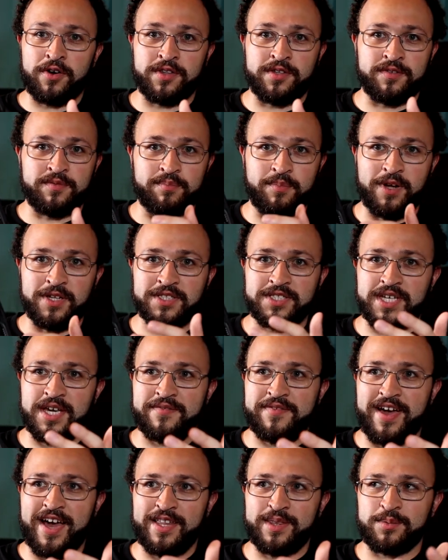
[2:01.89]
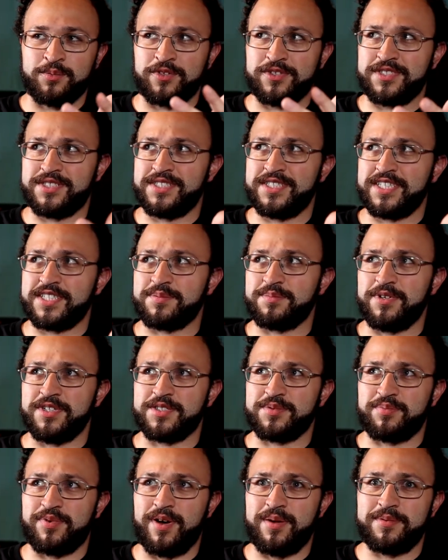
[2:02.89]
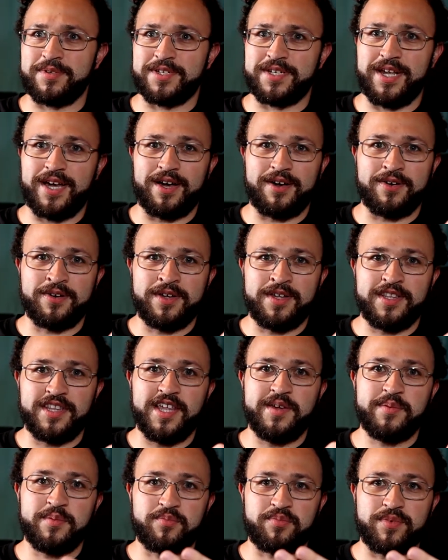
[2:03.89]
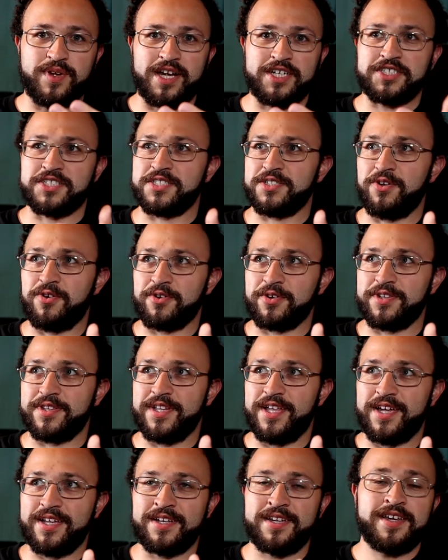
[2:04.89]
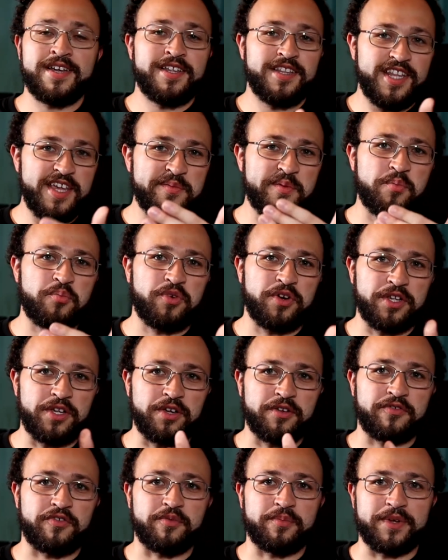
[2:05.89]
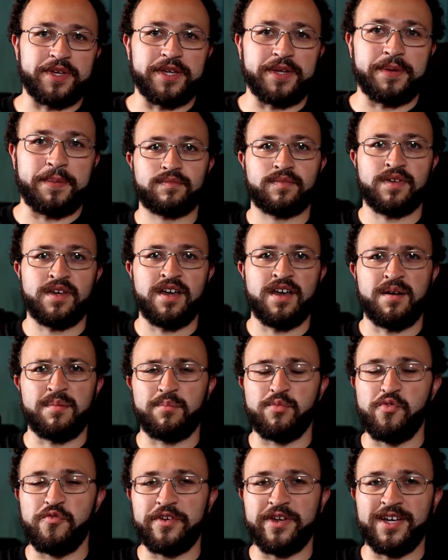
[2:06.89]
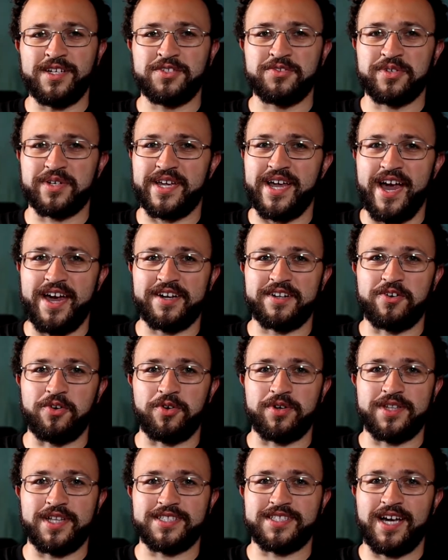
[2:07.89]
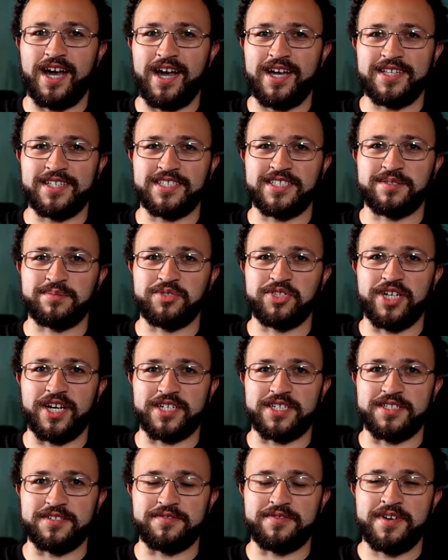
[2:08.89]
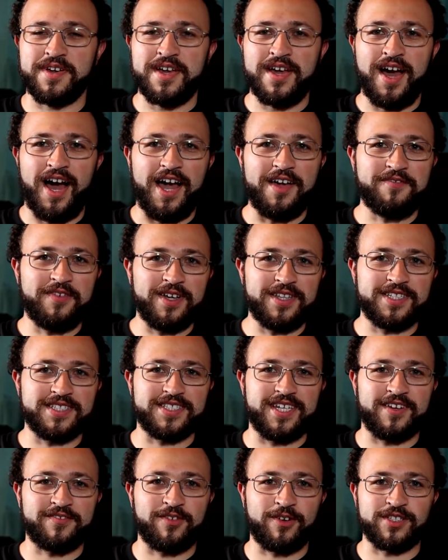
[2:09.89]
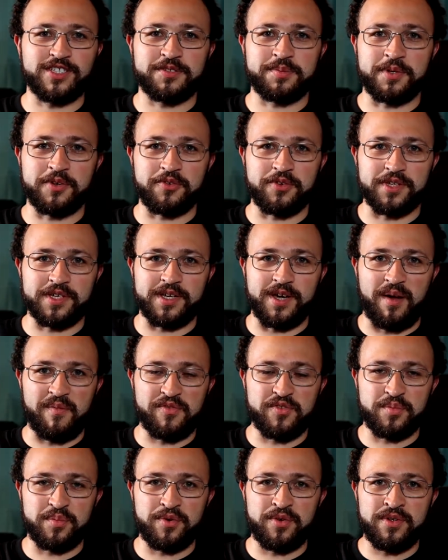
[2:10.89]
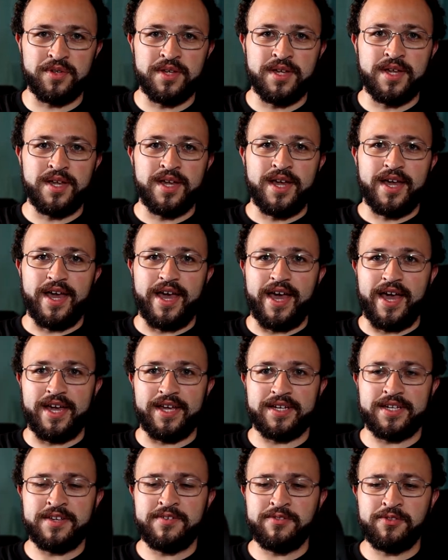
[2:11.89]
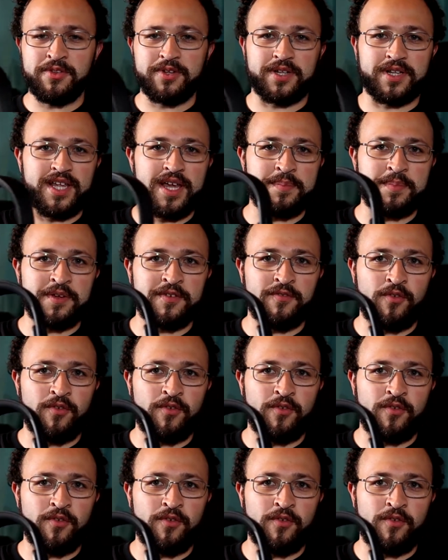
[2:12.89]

in the months I've had them, around 6 months probably now, they've been actually longer than that. They've been pretty good for me. Moving on to a category that's highly subjective, I find these headphones to be really comfortable. And even though the clamping